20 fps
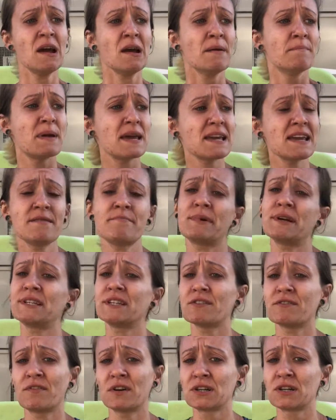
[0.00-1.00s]
making
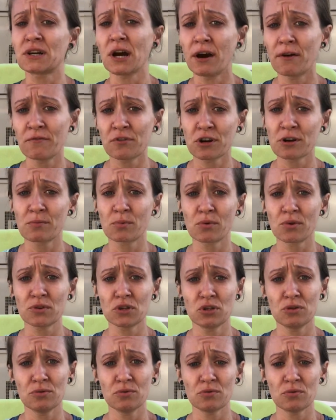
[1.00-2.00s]
myself uncomfortable
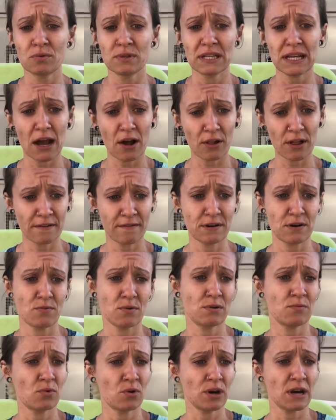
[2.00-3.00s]
to tell
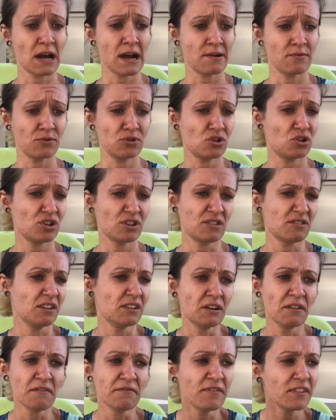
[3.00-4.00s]
everyone what I was just, you
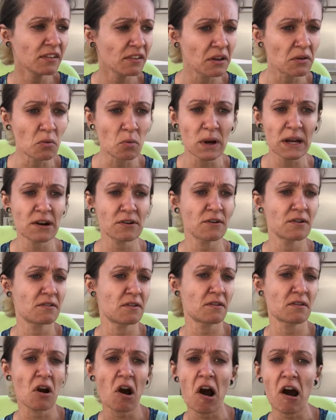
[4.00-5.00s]
know, feeling weird
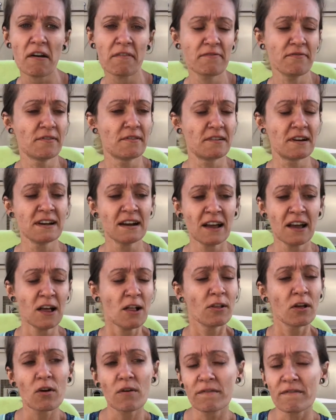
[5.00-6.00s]
or off or
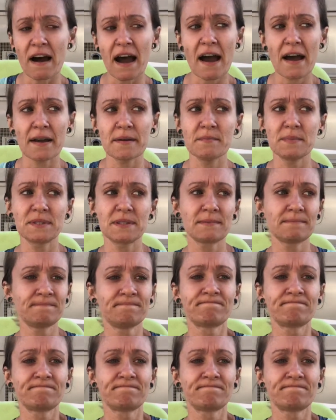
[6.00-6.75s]
low vibes,